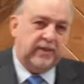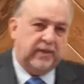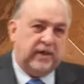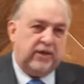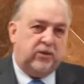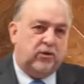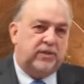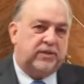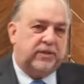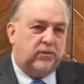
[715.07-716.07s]
and who
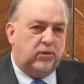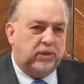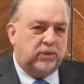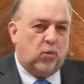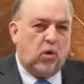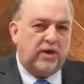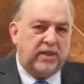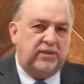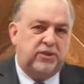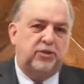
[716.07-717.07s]
is, who is
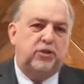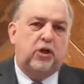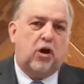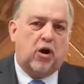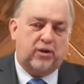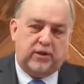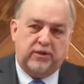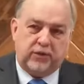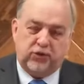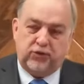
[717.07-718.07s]
wanting to guard
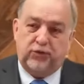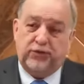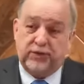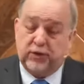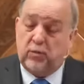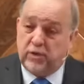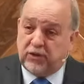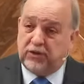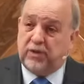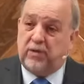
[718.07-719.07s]
the truth, so much
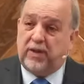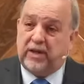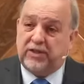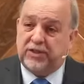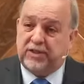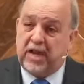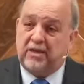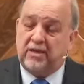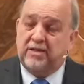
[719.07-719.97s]
so that he's standing in